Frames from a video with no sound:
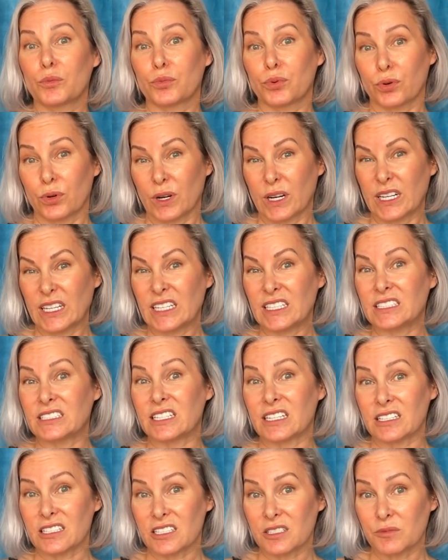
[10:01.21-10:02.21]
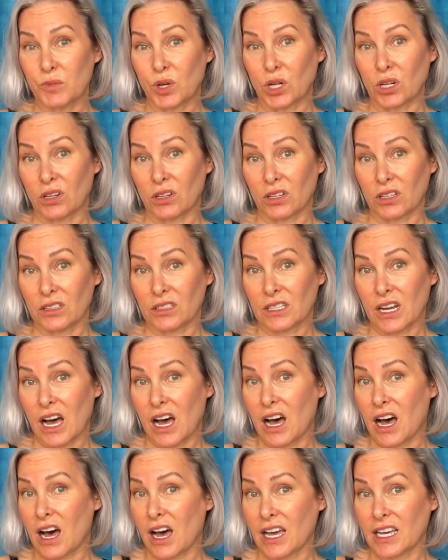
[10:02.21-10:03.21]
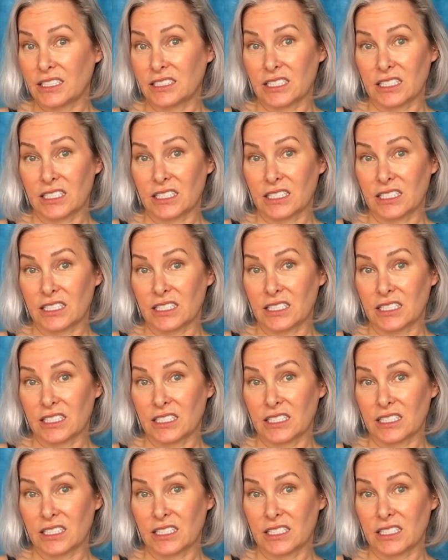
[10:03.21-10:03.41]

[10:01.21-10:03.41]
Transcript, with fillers: pretty dismal. I